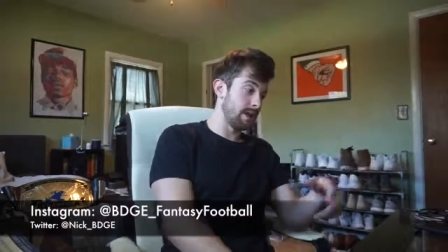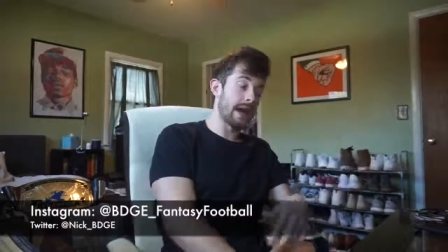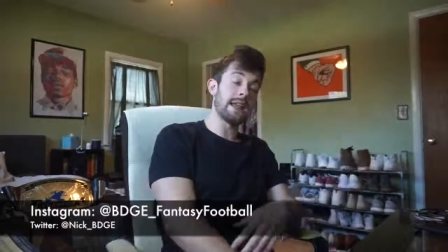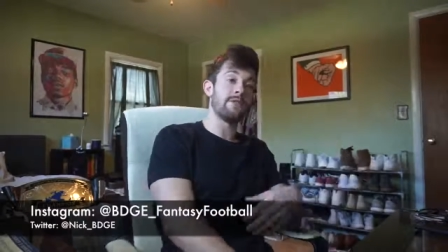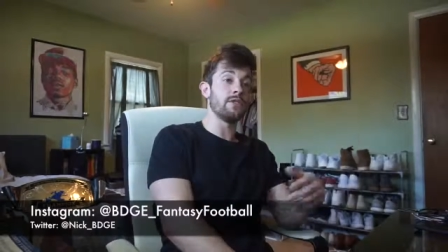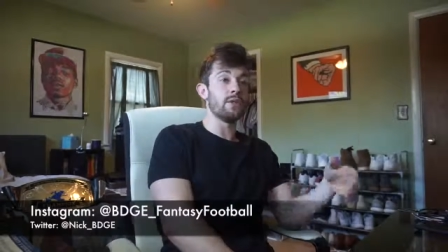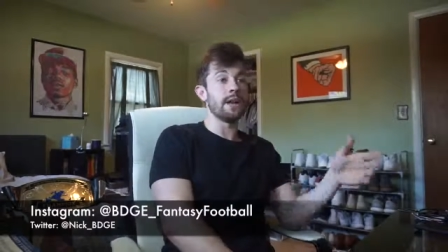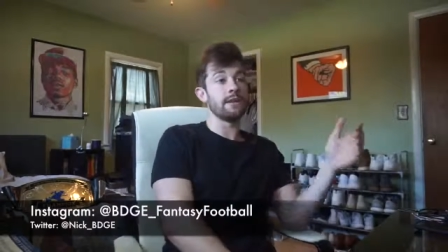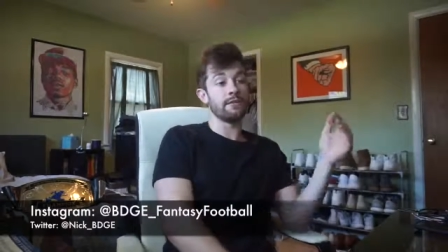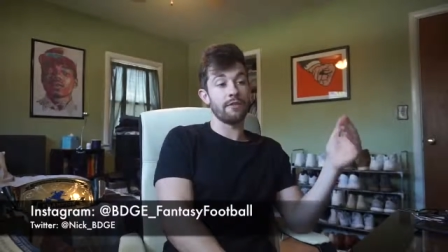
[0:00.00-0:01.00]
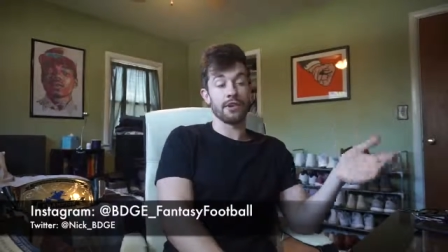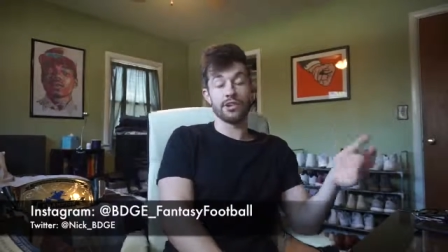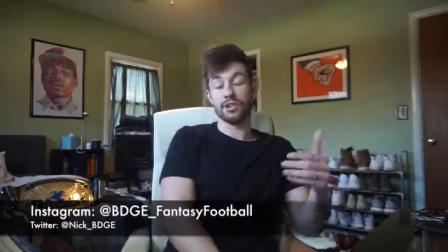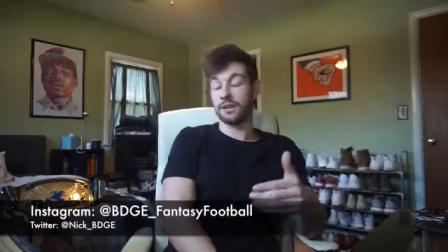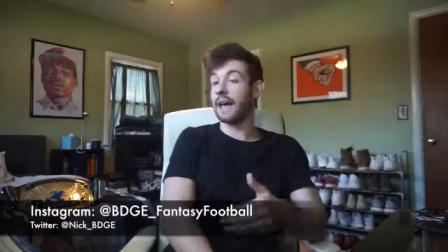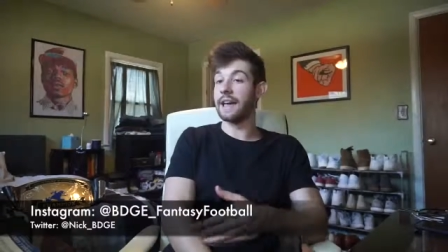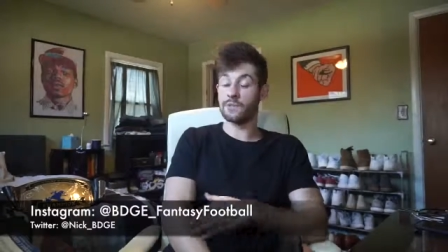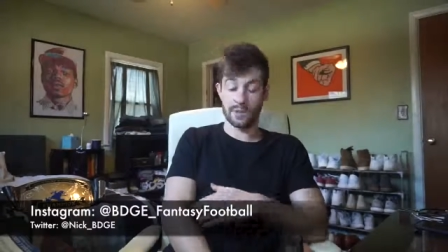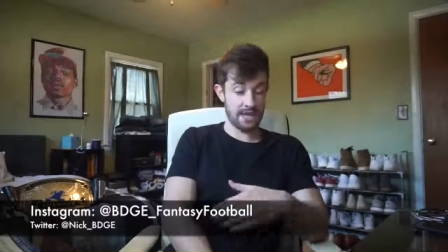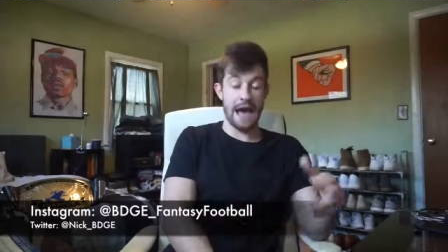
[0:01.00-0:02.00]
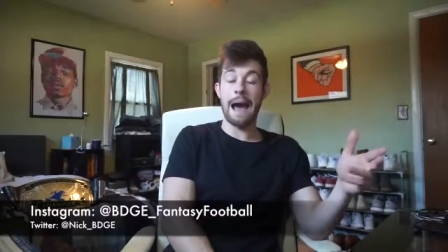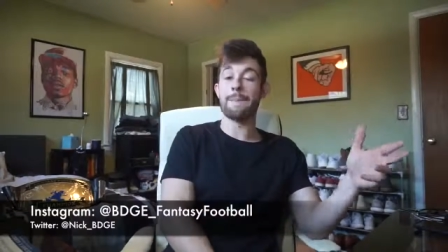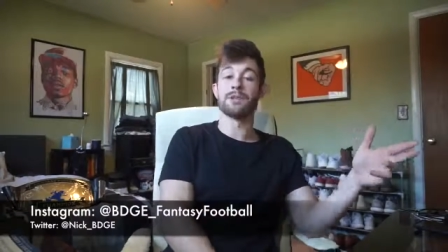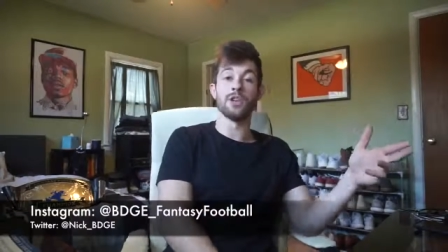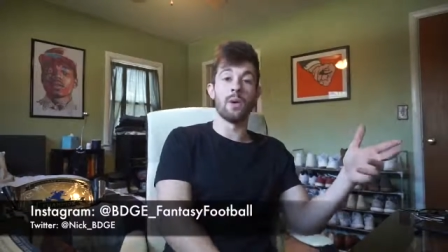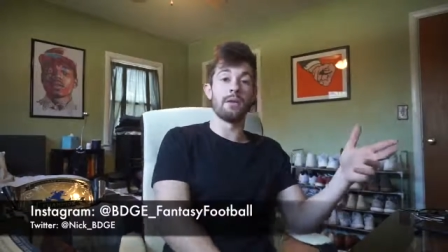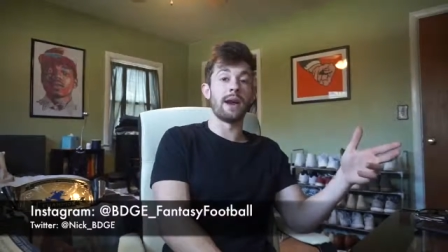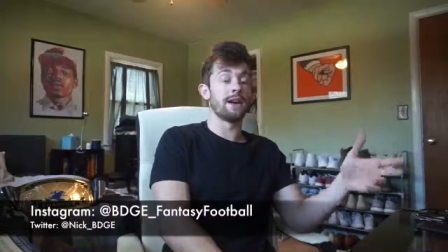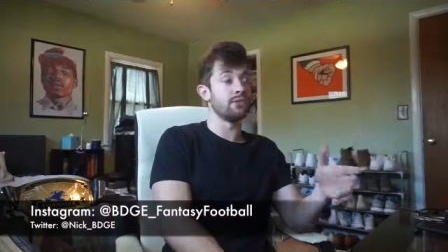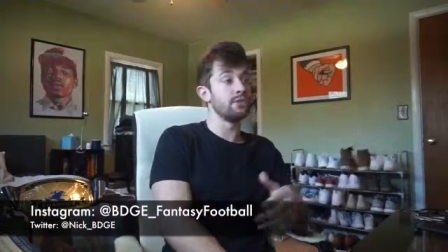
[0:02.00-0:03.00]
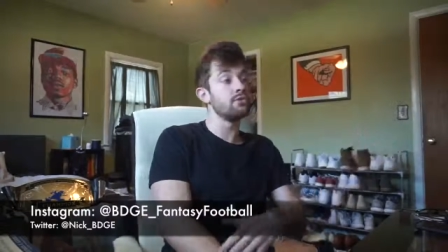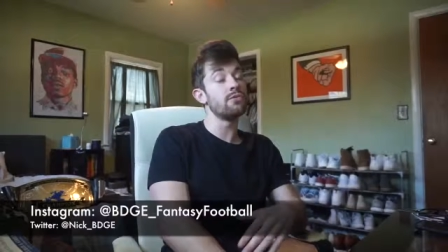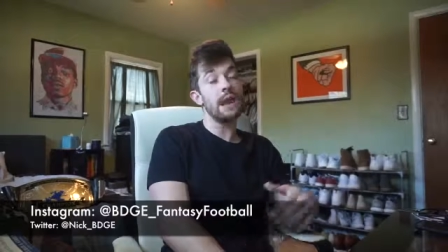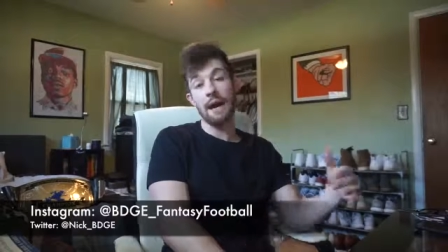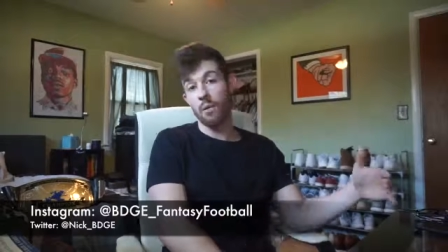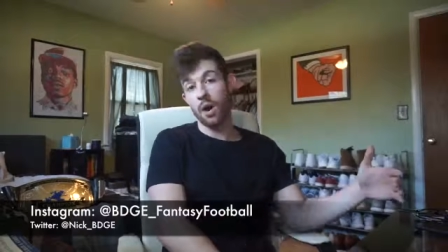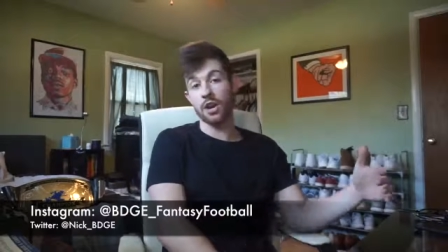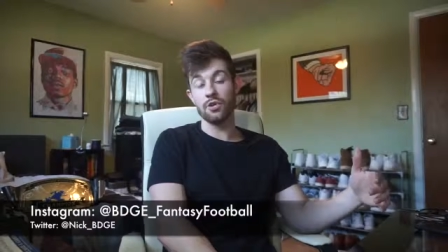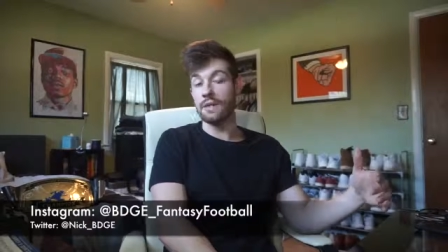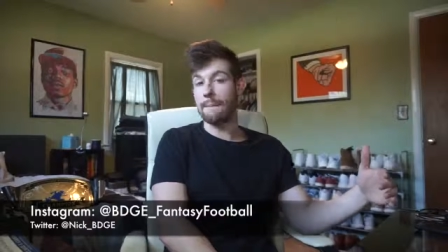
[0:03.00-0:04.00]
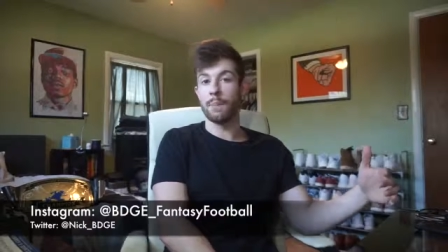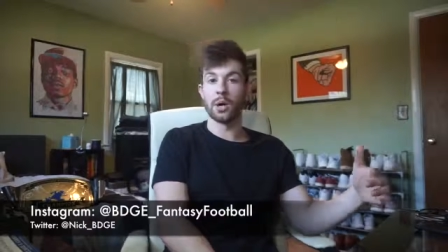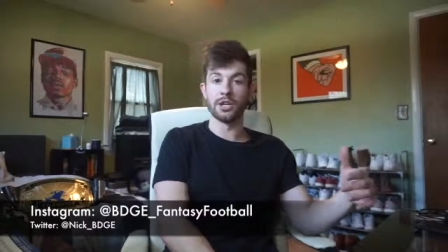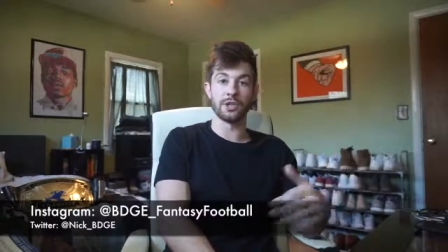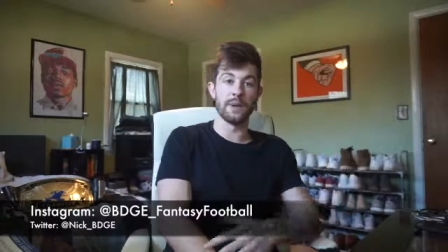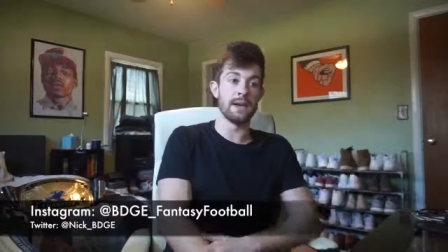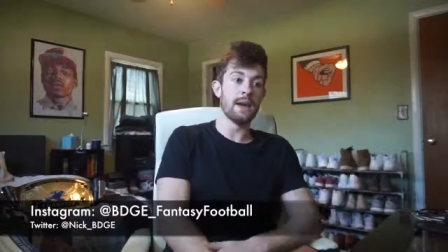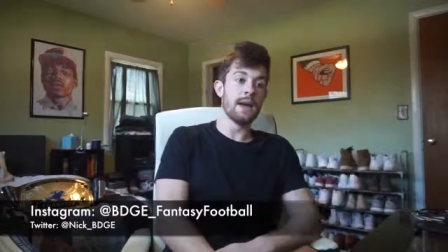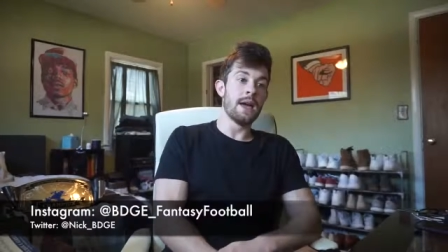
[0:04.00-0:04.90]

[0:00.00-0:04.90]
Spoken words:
Not if you ain't first, you're last, but the opposite way around, because you do not want to do that punishment.